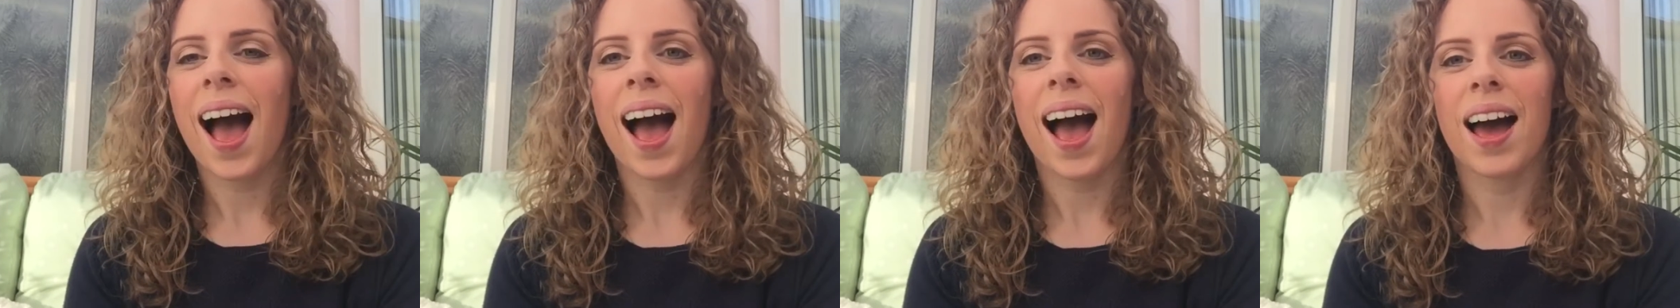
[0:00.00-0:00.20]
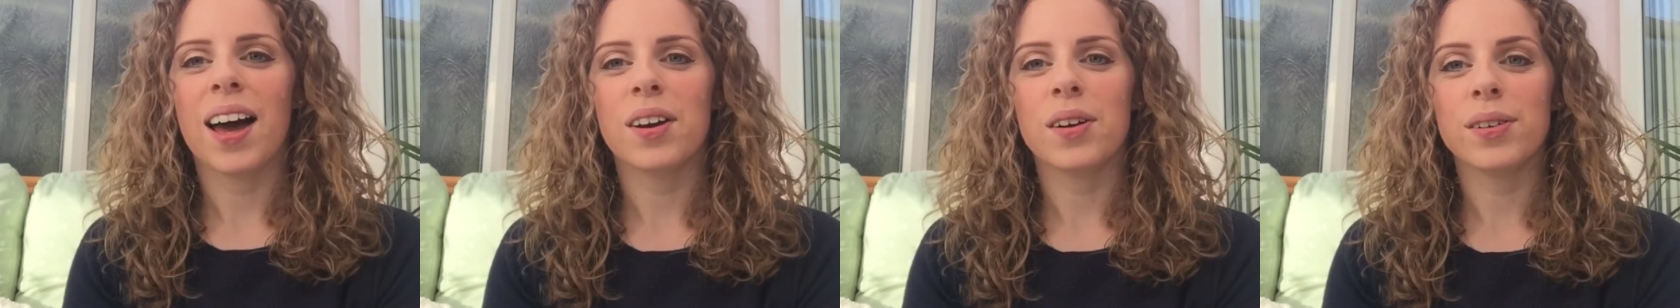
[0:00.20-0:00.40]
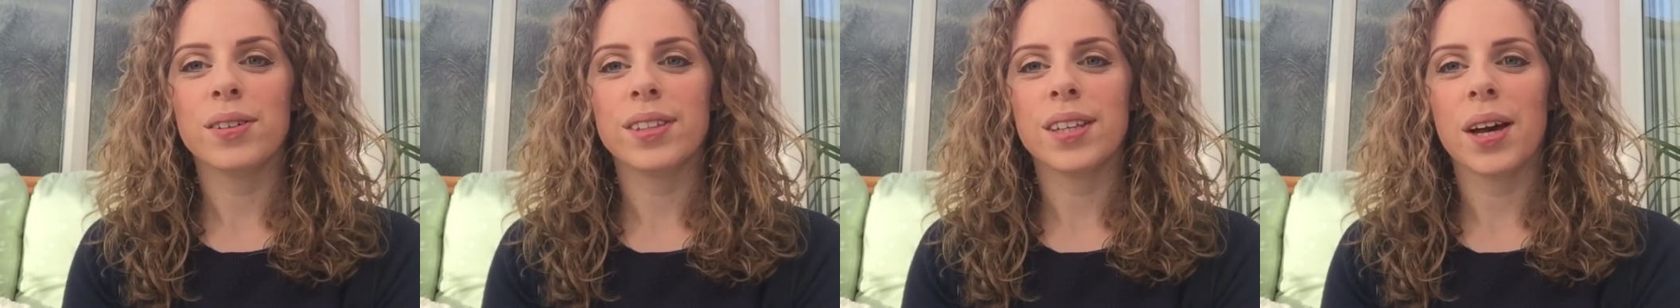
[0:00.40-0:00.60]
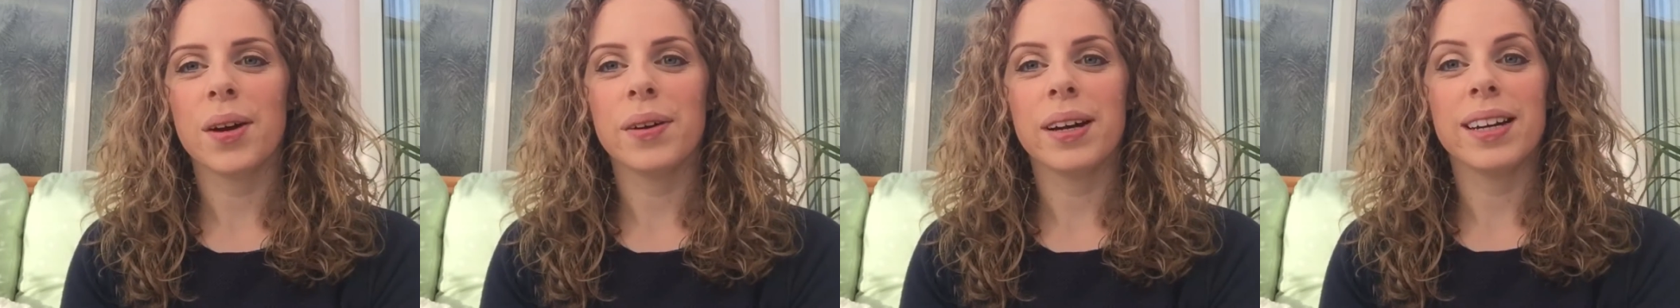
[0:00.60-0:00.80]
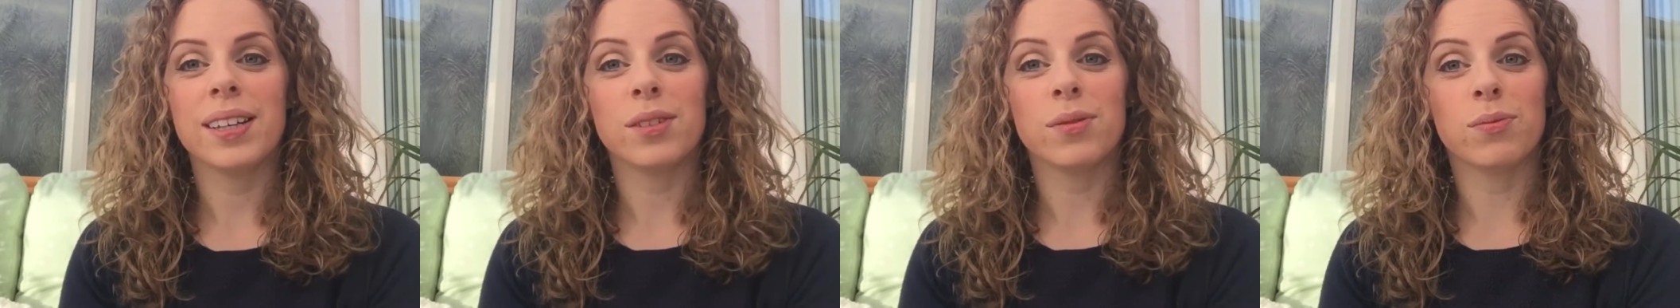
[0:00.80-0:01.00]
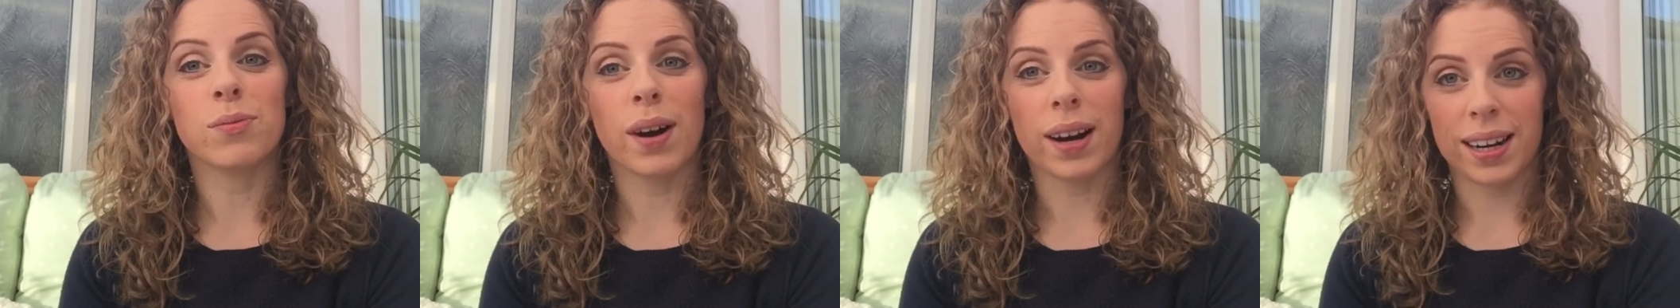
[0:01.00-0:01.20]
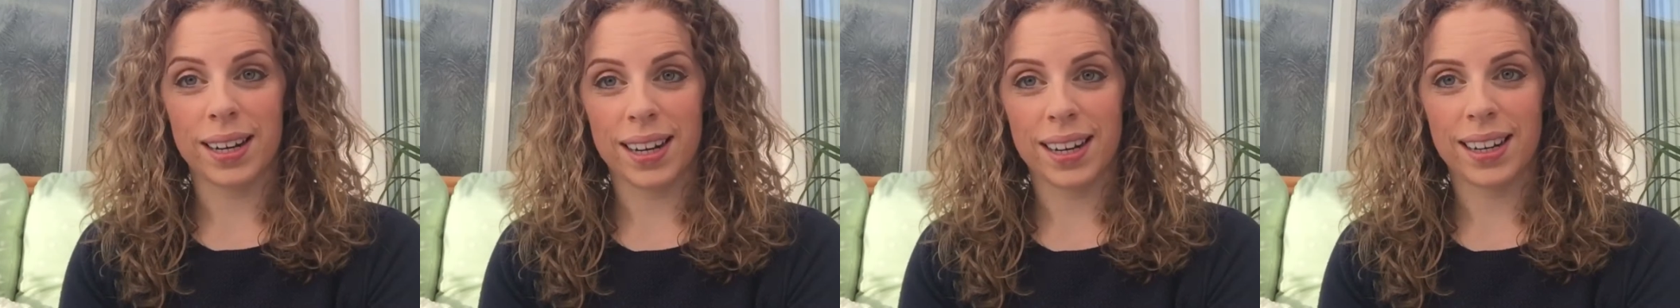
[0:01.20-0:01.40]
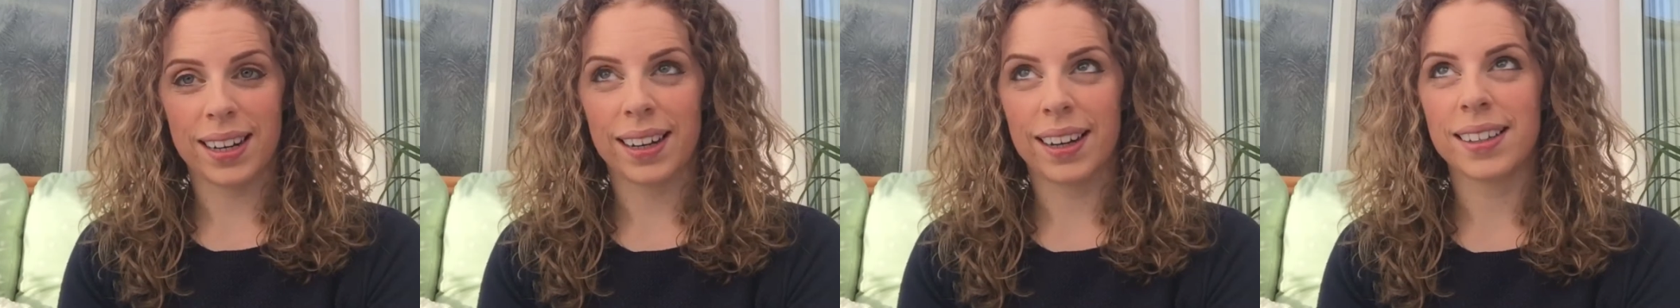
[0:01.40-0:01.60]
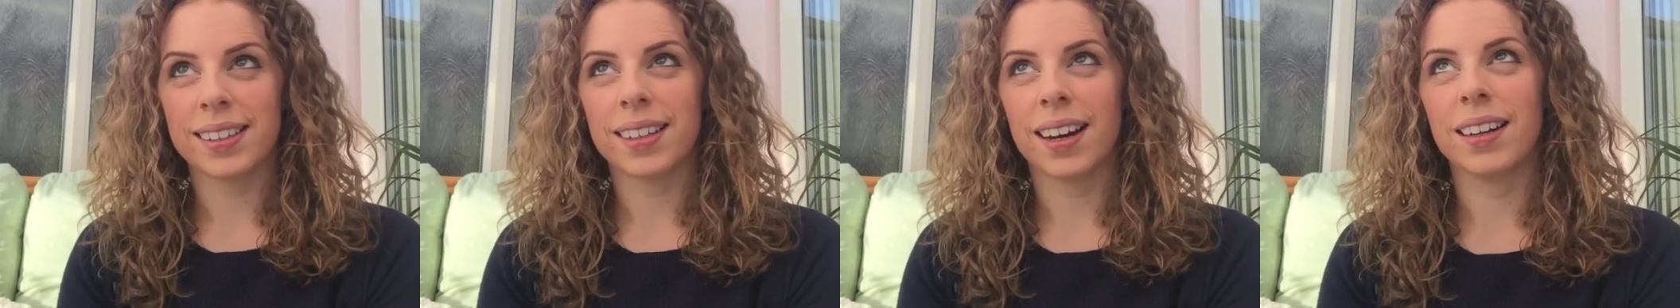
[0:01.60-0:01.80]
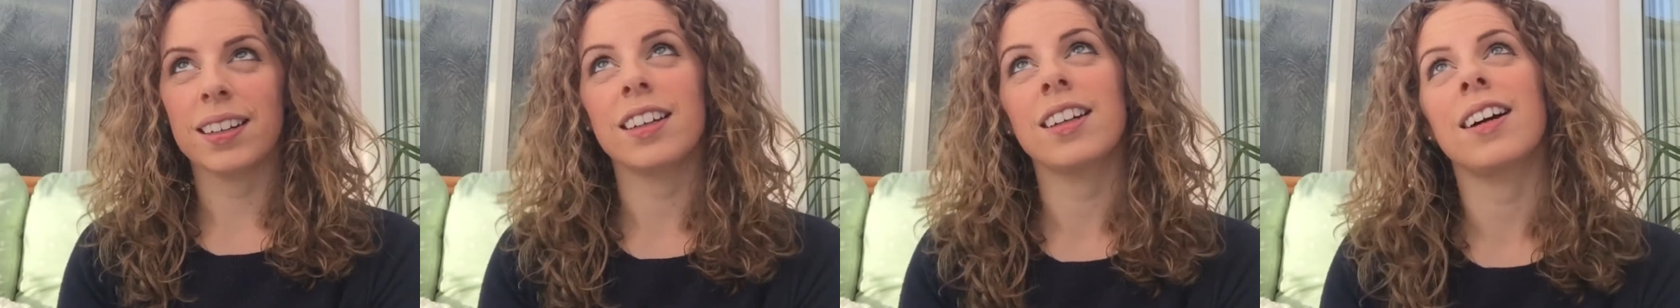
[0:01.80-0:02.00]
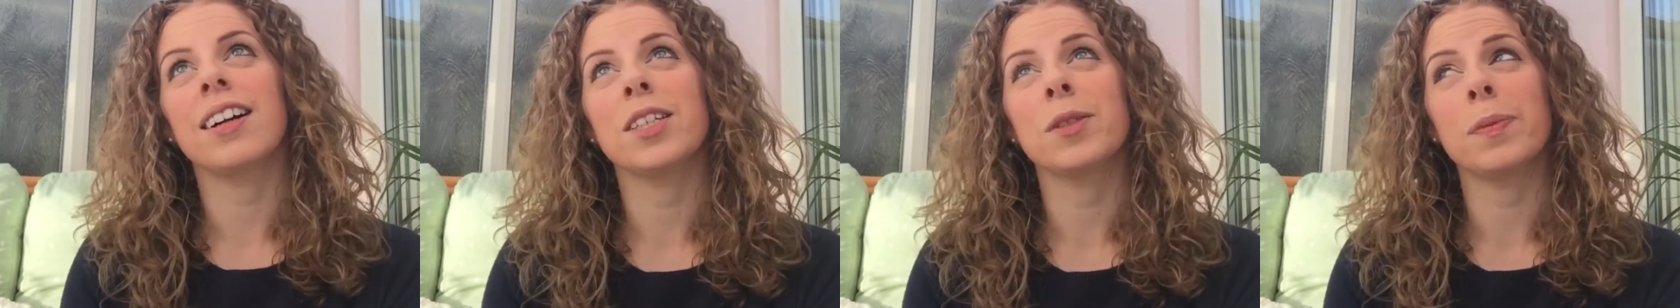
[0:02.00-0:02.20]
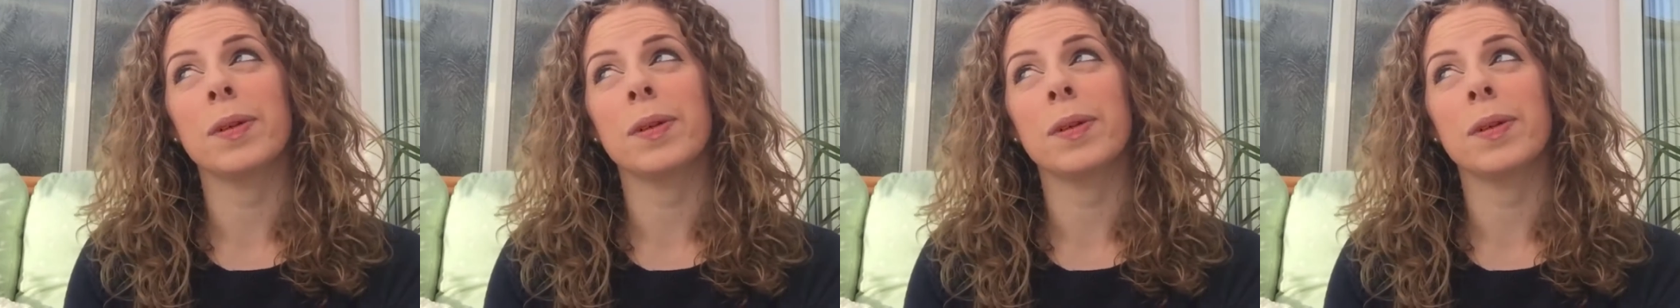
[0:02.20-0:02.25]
And also it's raining. It's kind of nice